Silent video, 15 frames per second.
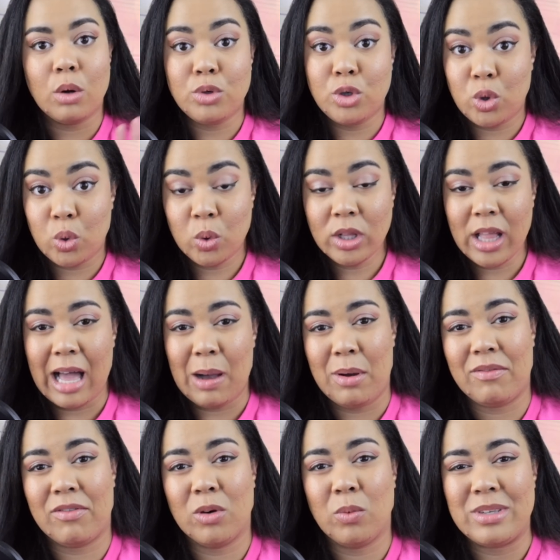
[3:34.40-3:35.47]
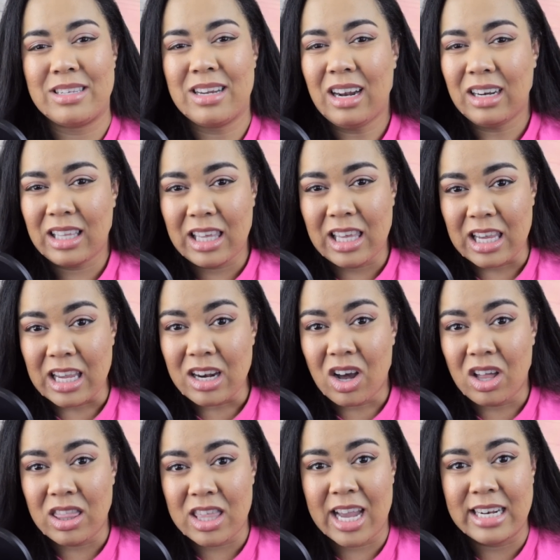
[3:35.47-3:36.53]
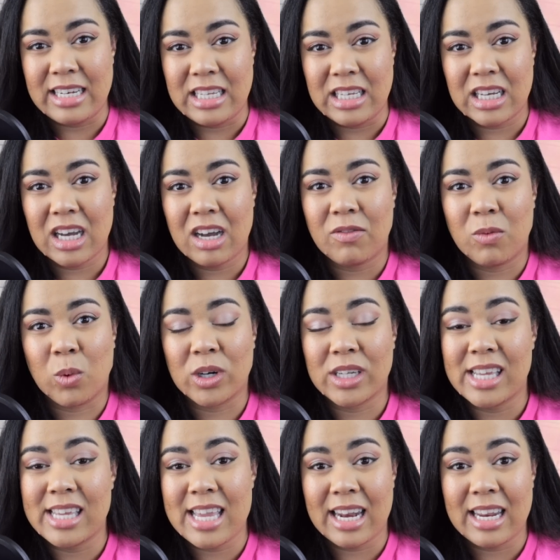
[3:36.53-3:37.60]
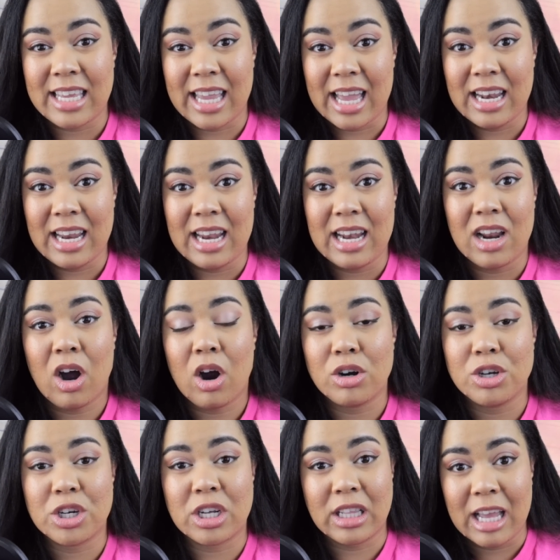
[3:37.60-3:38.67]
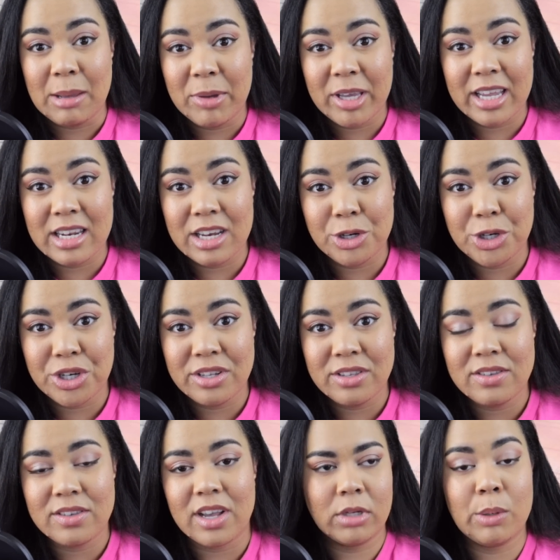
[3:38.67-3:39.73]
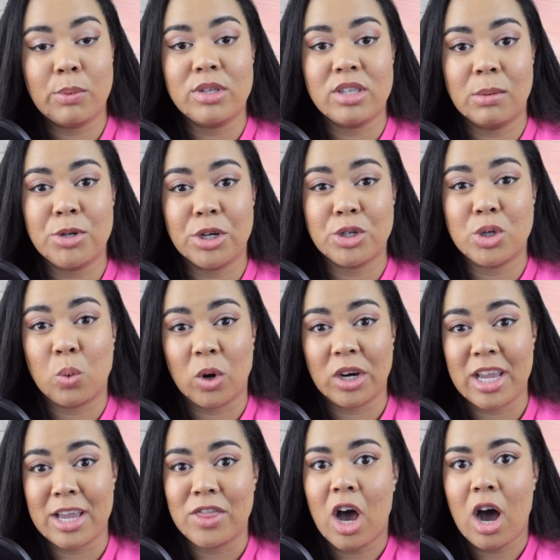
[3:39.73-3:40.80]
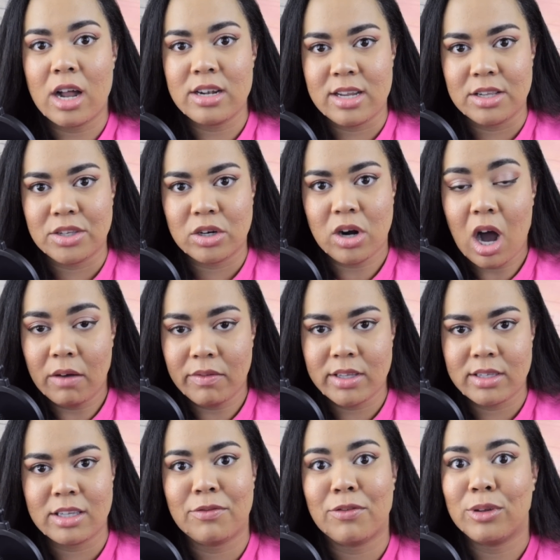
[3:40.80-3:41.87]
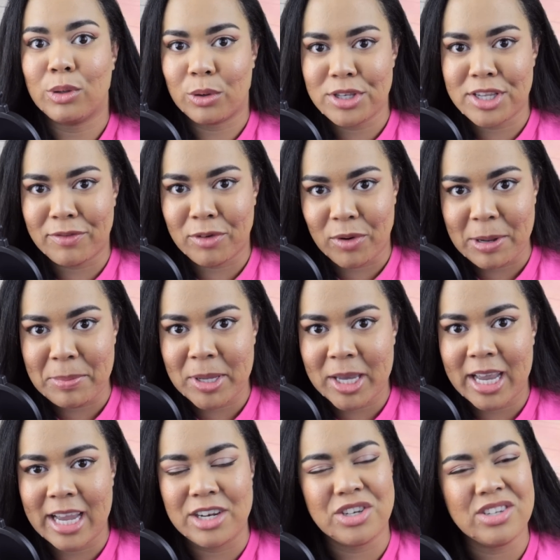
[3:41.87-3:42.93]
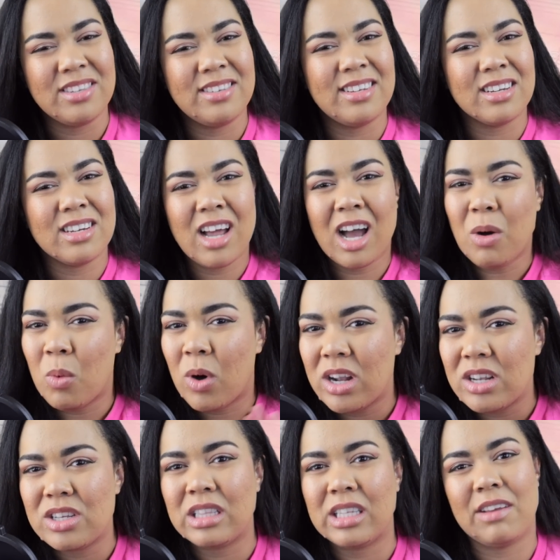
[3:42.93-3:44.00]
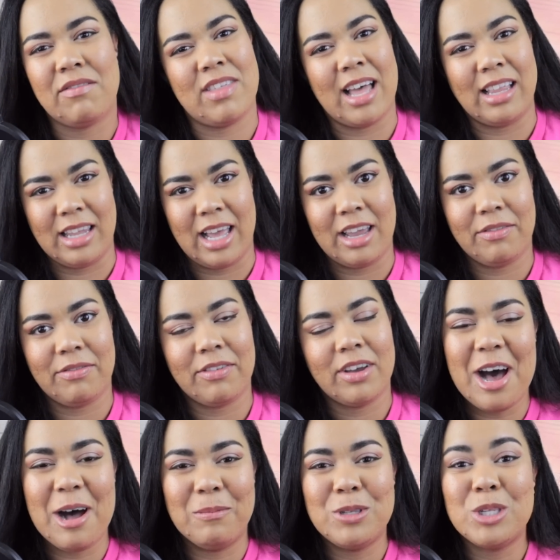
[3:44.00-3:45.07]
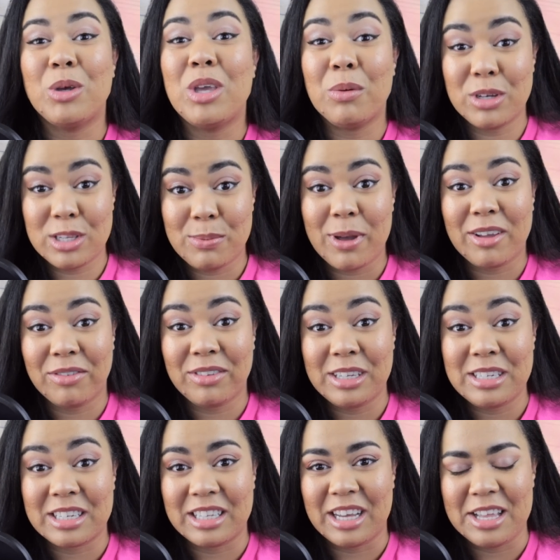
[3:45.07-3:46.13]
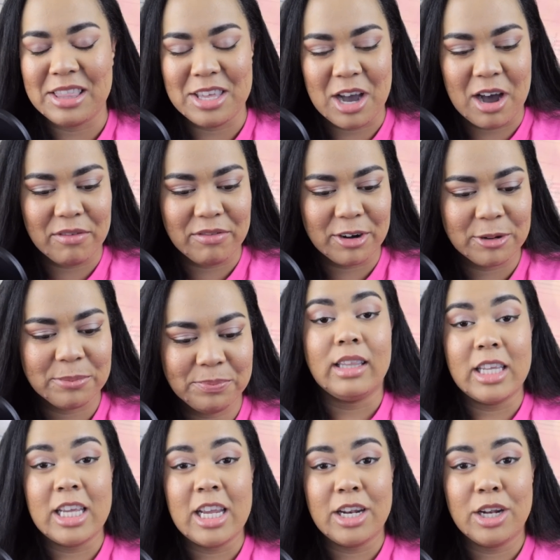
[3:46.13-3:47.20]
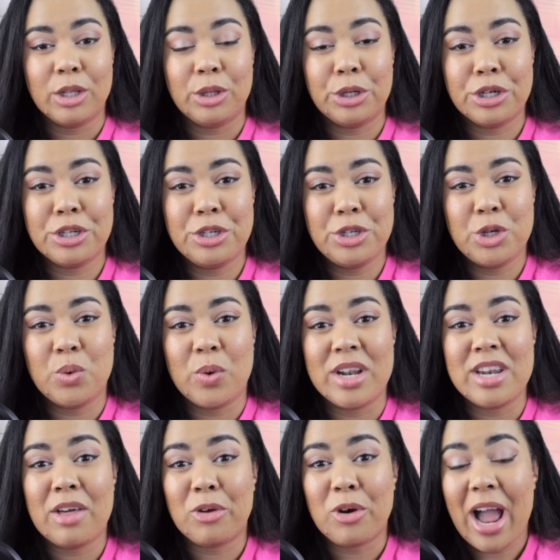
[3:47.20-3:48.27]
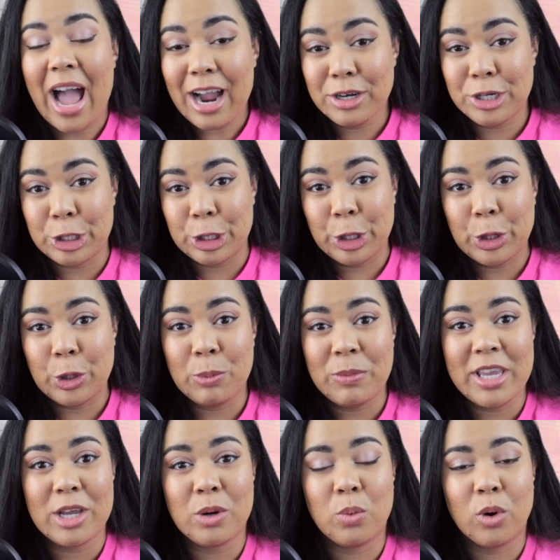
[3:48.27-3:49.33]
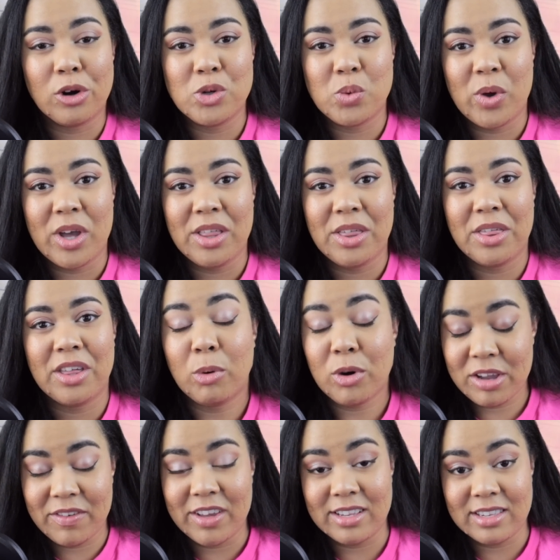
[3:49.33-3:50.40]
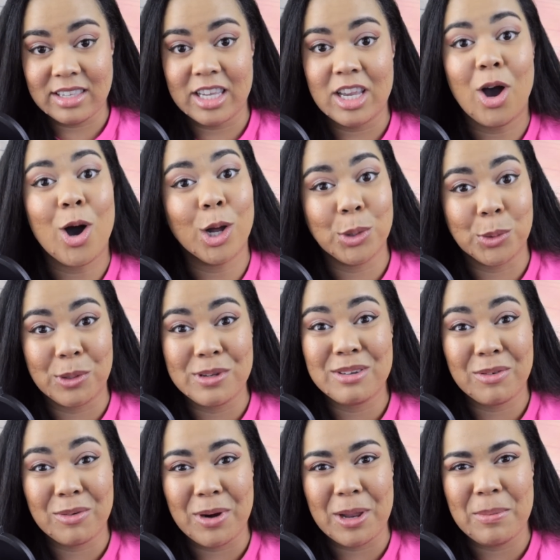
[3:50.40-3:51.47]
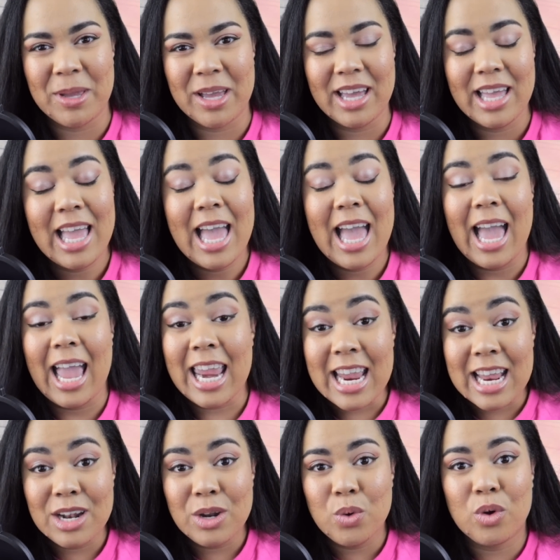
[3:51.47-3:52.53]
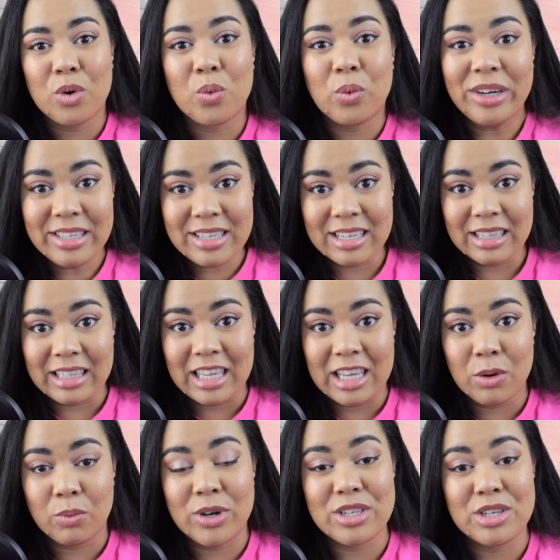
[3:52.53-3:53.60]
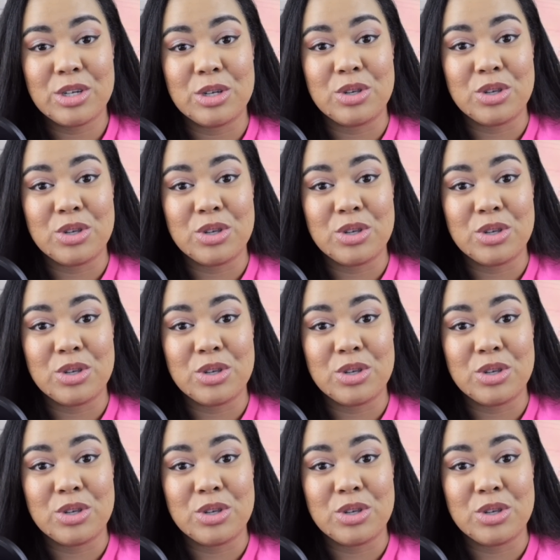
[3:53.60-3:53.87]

O'Toole, however, was not keen on the idea of working yet again in harsh climate conditions. He was subject to working in the hot desert, obviously, for Lawrence of Arabia, and just did not want to live that life. Um, so he respectfully declined the offer. Lean looked to another actor whom he had worked with previously on Lawrence of Arabia and who had recently risen to